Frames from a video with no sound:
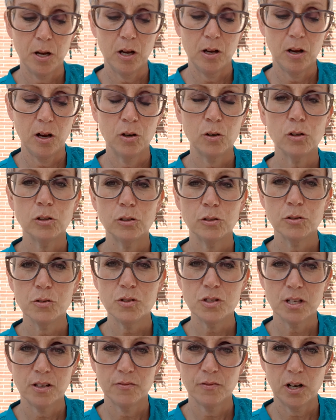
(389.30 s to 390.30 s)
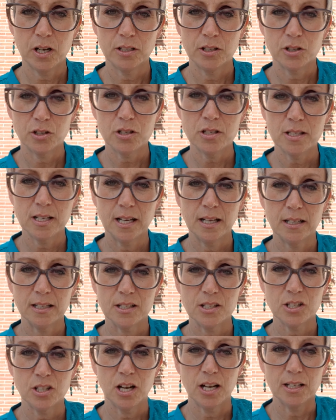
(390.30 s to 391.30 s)
occlusive on your skin.
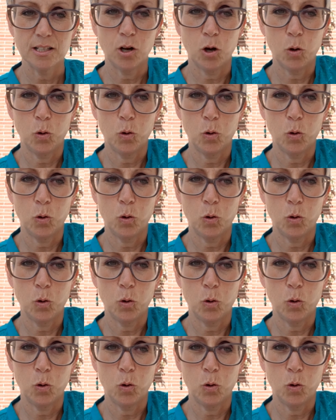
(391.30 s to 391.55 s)
It's not